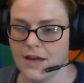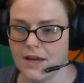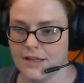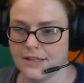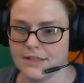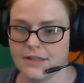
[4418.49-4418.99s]

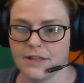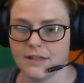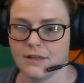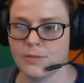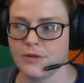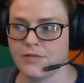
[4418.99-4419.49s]
it's a
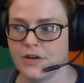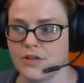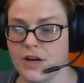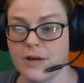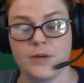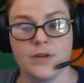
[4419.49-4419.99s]
little bit
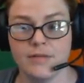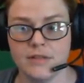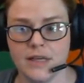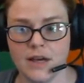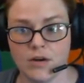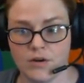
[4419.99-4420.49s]
frustrating, but you have to
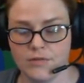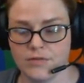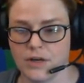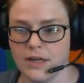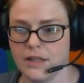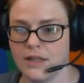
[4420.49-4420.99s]
get
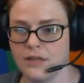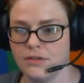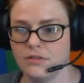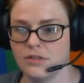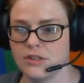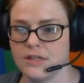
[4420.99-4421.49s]
over it. Like you
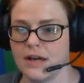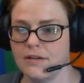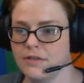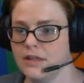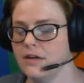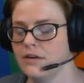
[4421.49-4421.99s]
just have
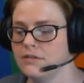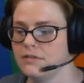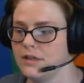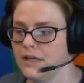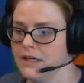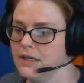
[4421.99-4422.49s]
to get over
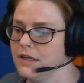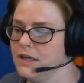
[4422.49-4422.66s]
it.